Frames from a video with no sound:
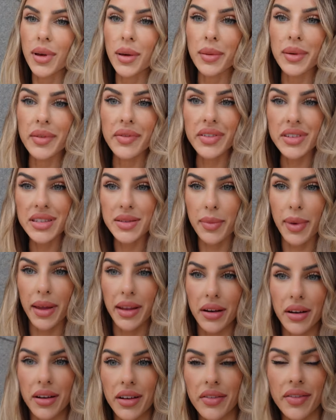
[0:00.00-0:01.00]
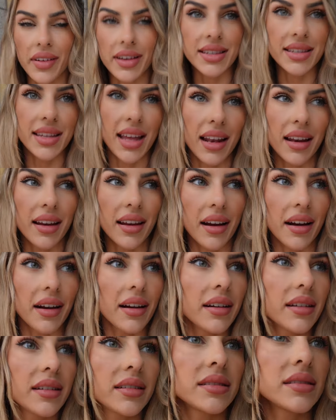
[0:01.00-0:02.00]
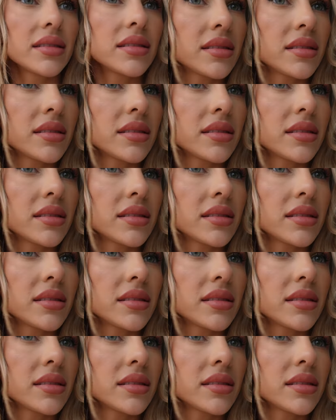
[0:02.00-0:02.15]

Maybe it's better if I stand here.